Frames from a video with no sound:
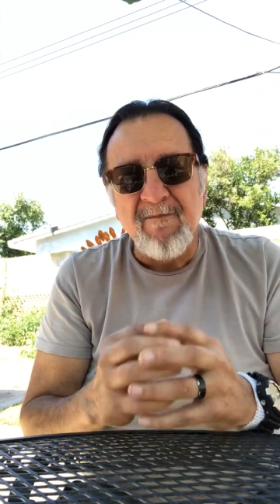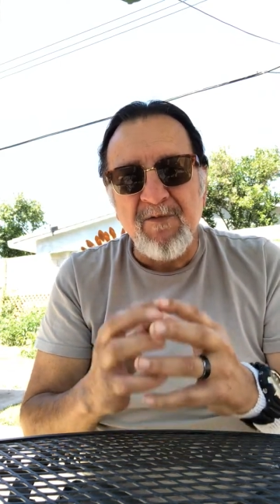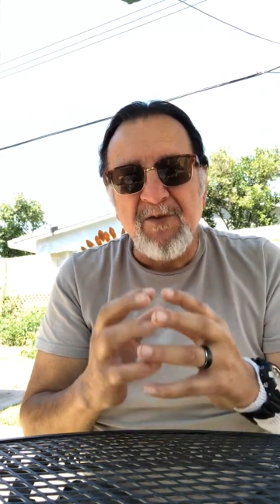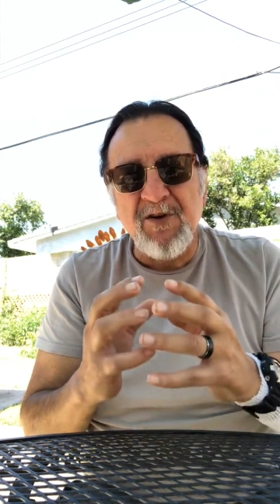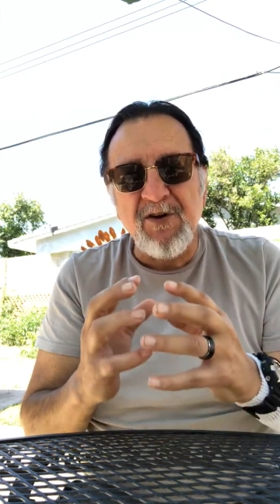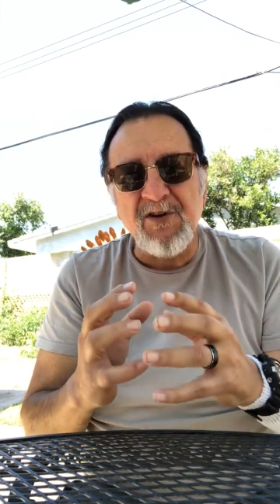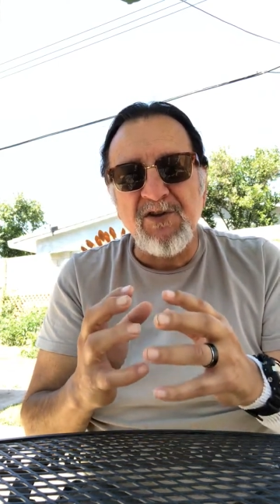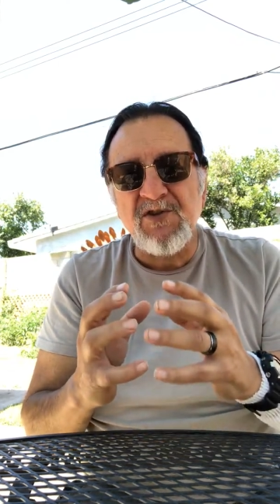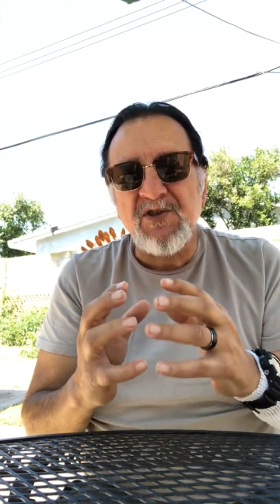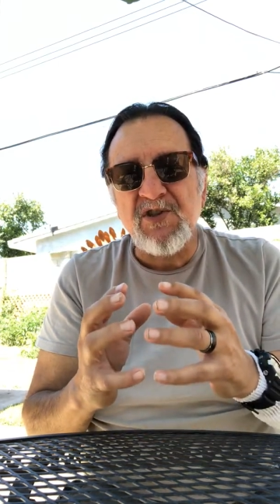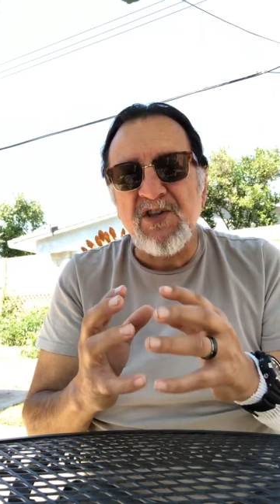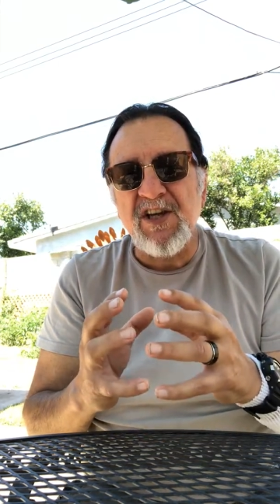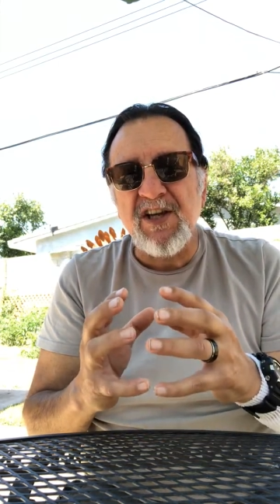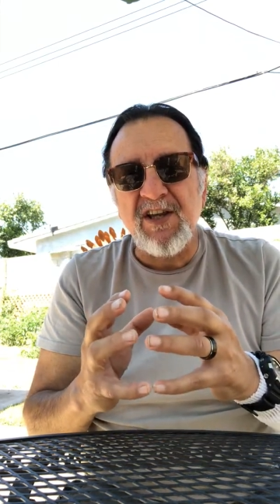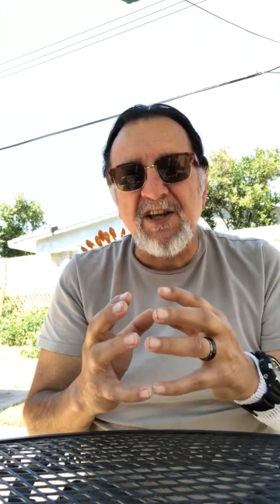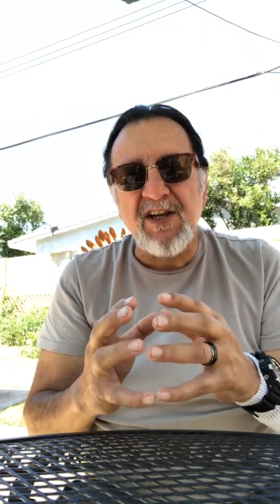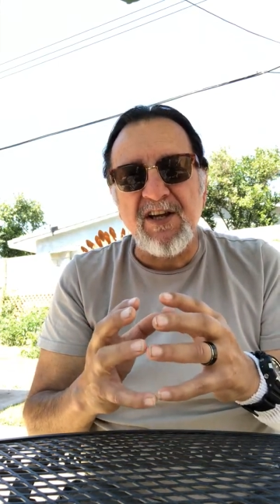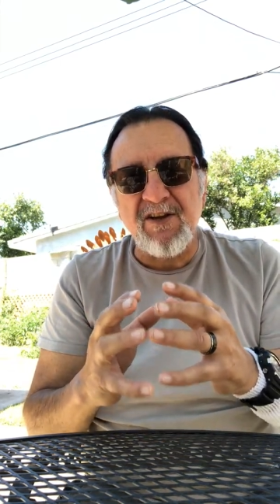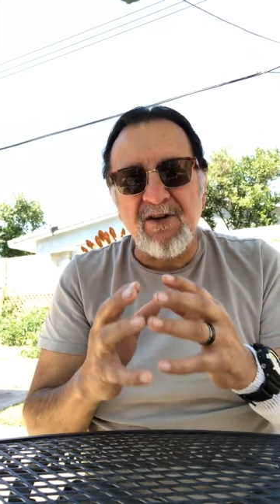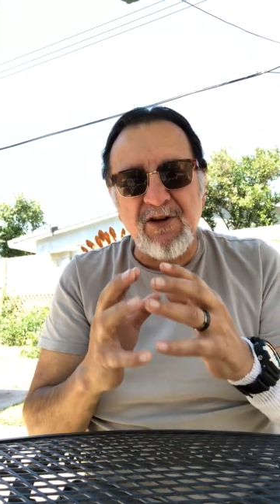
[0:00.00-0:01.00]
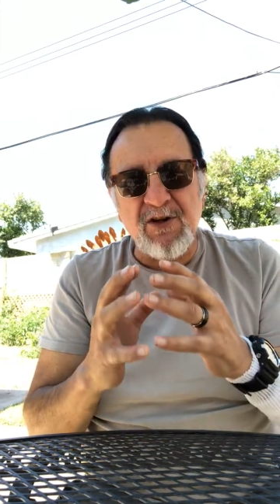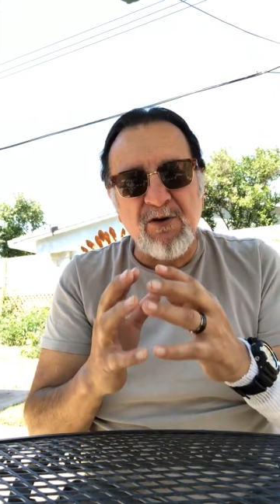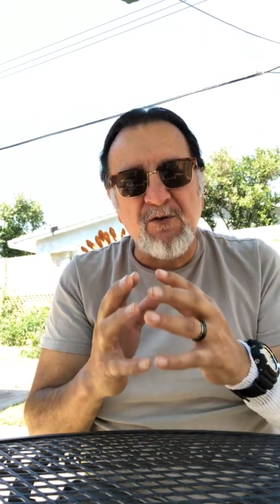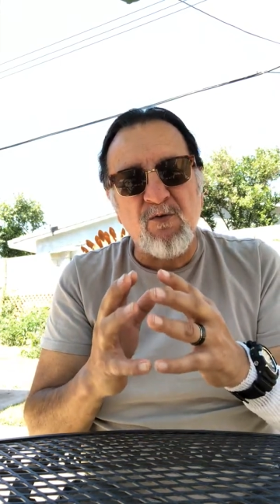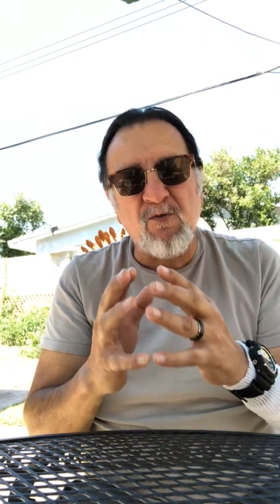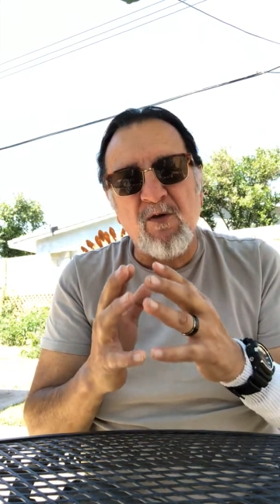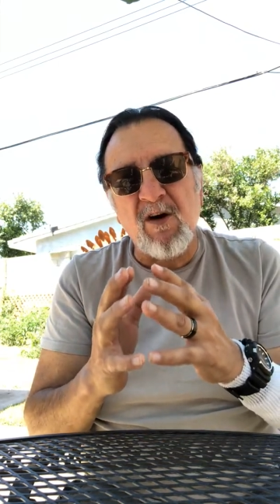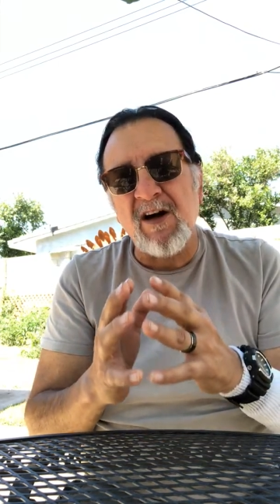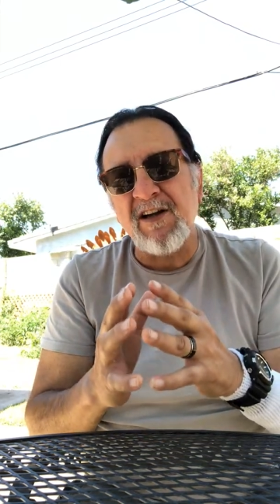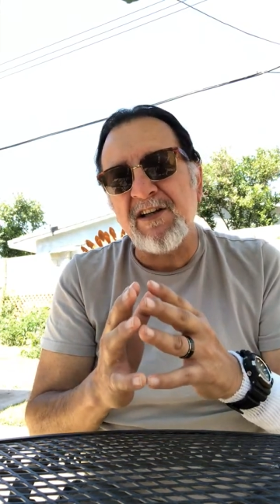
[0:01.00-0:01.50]
you'll see that you
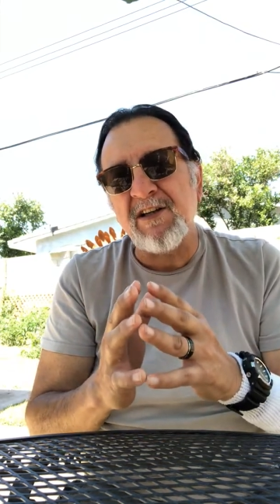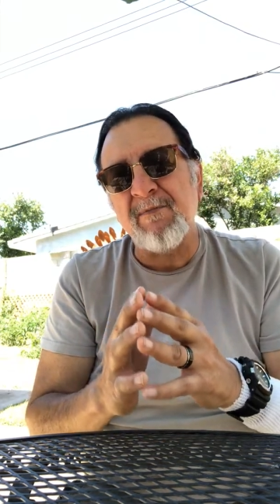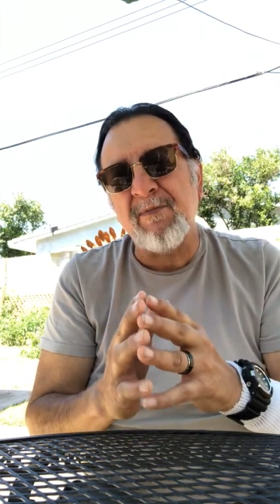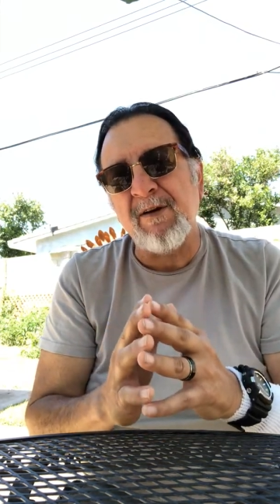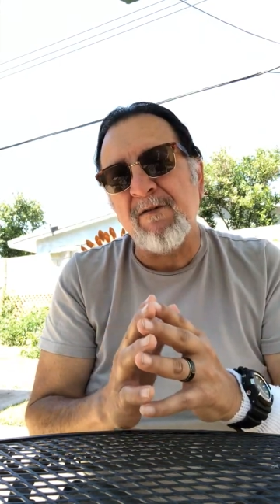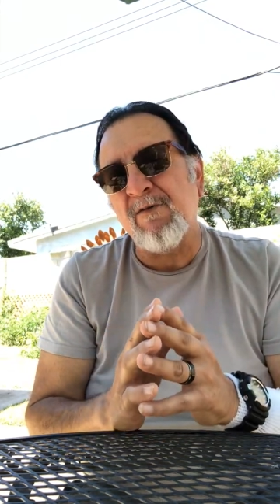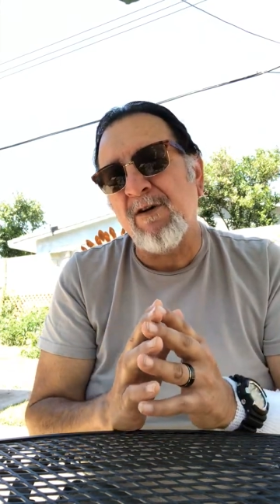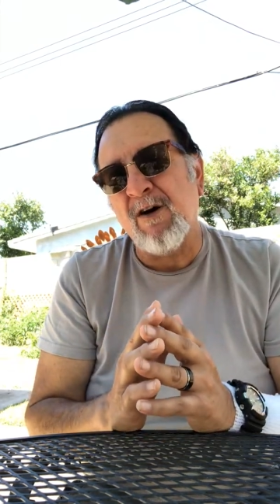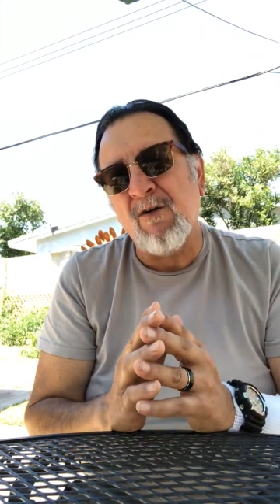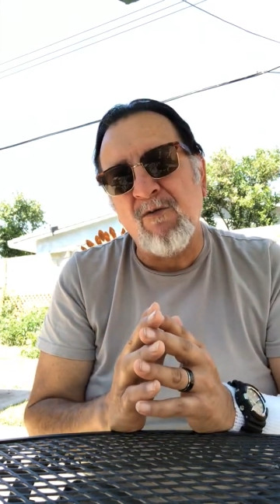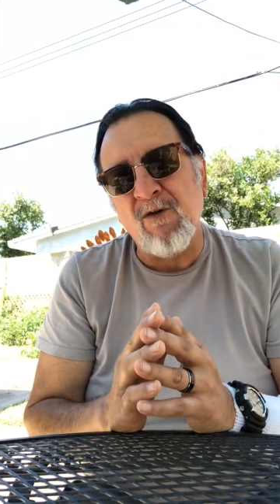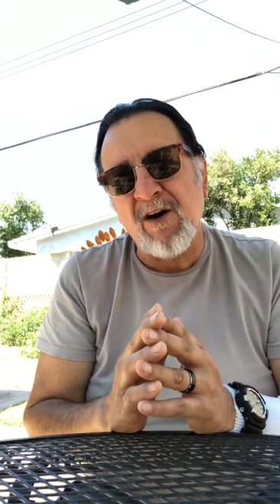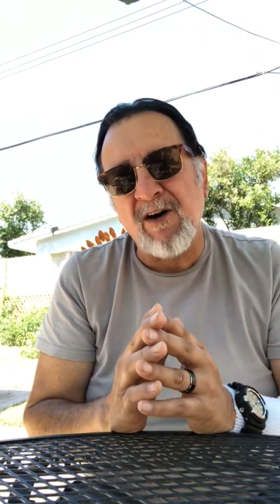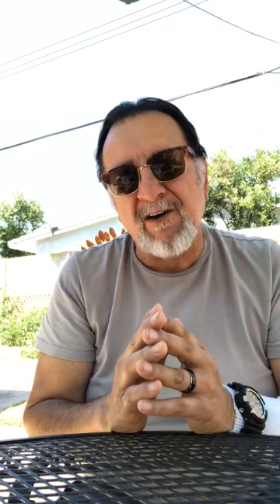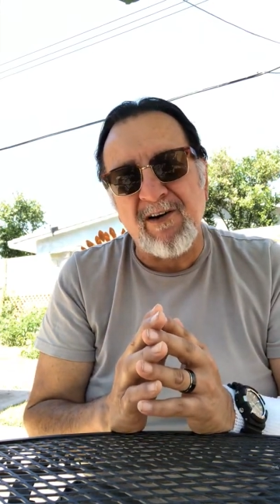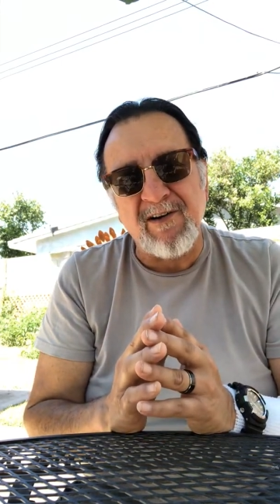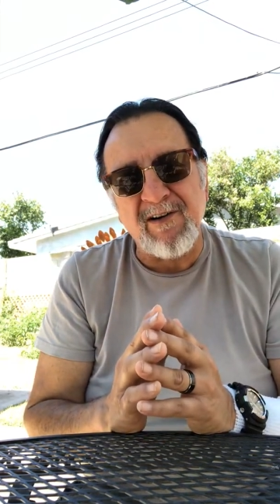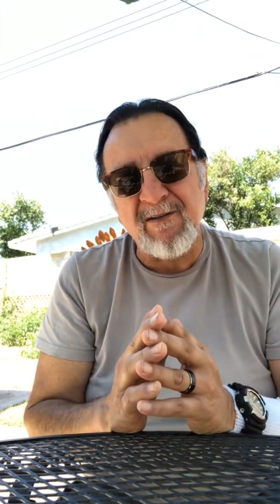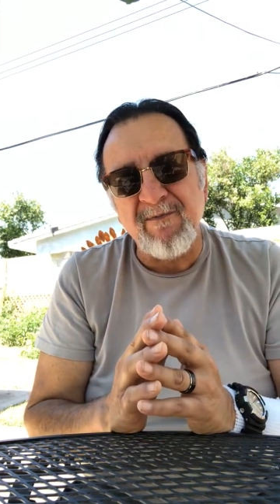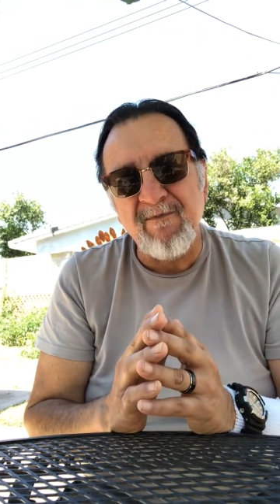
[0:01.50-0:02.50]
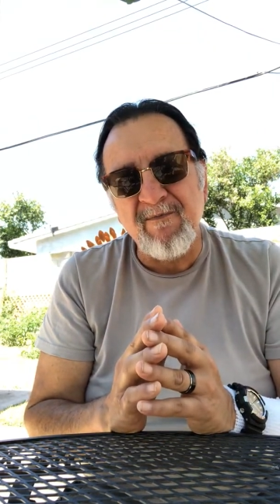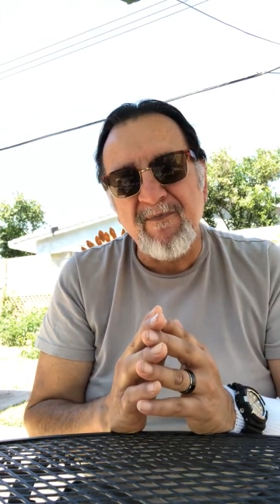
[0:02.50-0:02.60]
want to be well watered.